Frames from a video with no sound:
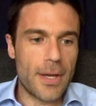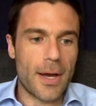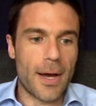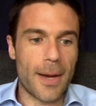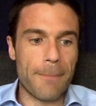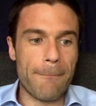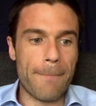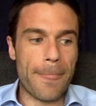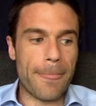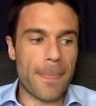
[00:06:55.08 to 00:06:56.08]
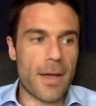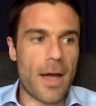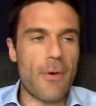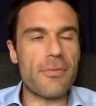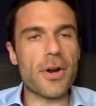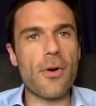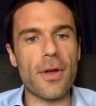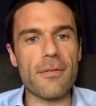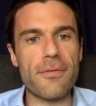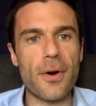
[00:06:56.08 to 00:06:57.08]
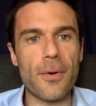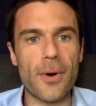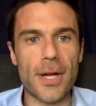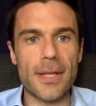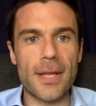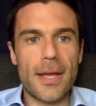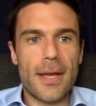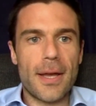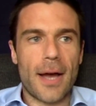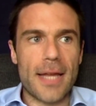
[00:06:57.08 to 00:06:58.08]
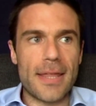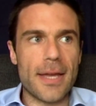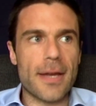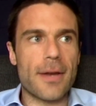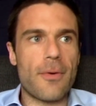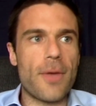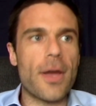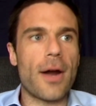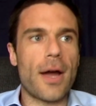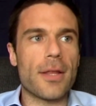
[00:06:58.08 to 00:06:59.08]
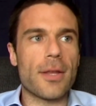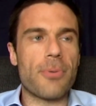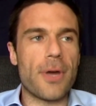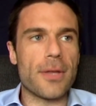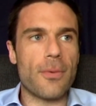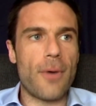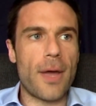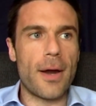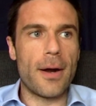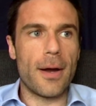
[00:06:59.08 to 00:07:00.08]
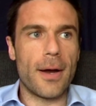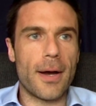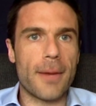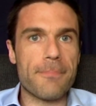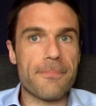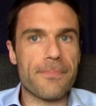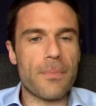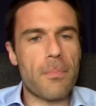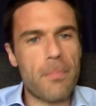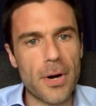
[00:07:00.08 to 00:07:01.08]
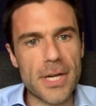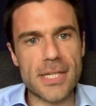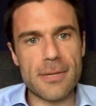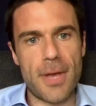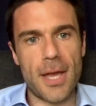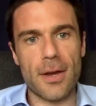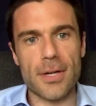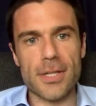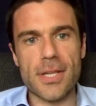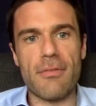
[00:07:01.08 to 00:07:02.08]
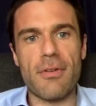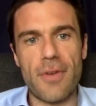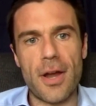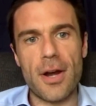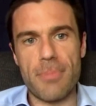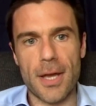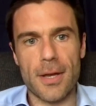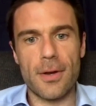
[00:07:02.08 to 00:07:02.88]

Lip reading: However, going forward, I think we are at the point where policymakers have a very big